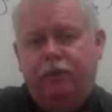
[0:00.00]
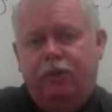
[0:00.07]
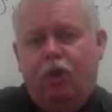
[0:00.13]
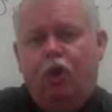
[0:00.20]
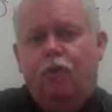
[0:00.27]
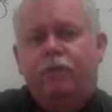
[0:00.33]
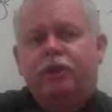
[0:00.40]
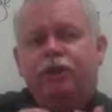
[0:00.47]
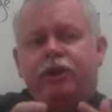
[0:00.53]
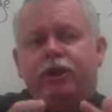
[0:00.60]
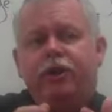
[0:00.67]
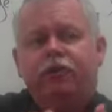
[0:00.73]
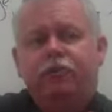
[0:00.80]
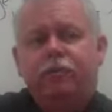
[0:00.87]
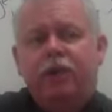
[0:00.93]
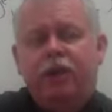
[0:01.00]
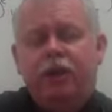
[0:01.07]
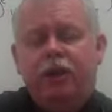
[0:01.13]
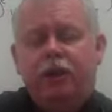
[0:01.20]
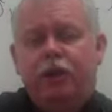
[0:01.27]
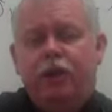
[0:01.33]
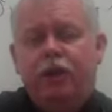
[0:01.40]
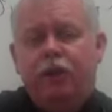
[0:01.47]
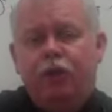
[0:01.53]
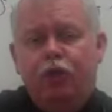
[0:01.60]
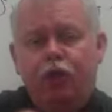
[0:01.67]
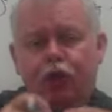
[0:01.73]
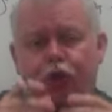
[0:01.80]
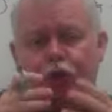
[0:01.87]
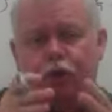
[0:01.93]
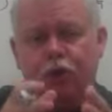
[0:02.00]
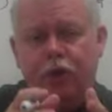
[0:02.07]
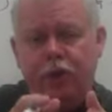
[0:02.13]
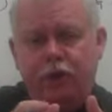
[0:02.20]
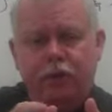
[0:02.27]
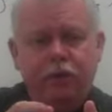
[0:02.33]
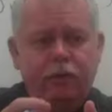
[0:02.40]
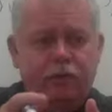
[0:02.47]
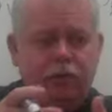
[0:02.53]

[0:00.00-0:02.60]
Homogeneous meaning the good,